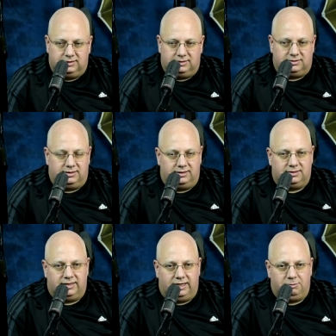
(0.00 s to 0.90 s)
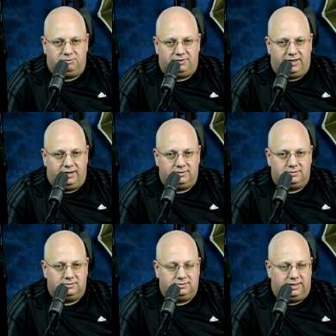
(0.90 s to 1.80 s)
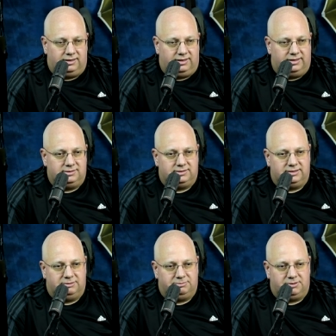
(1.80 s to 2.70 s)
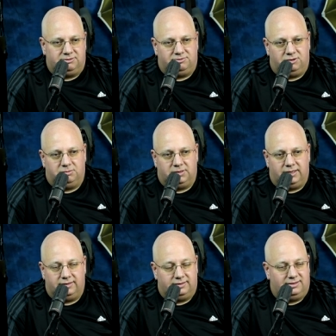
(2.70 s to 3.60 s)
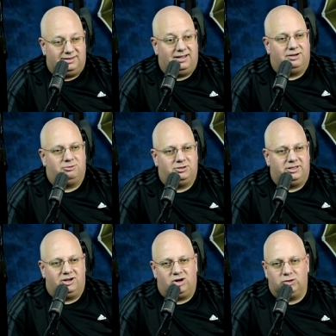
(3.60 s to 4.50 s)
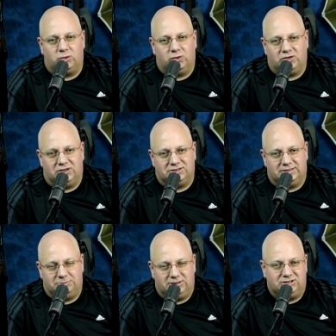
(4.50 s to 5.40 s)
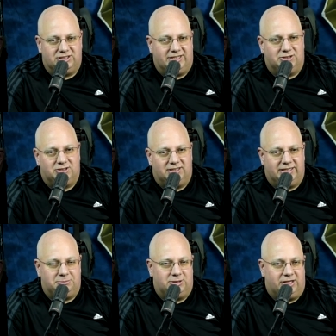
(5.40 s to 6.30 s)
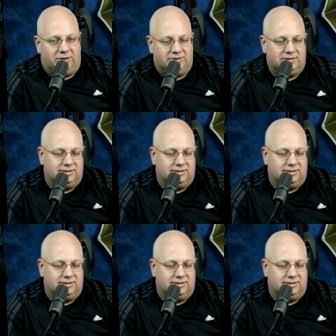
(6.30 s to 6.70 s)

It's an undeniable fact, and Lens Tip confirmed that. They did a lot of really hardcore testing. Please check out the link below.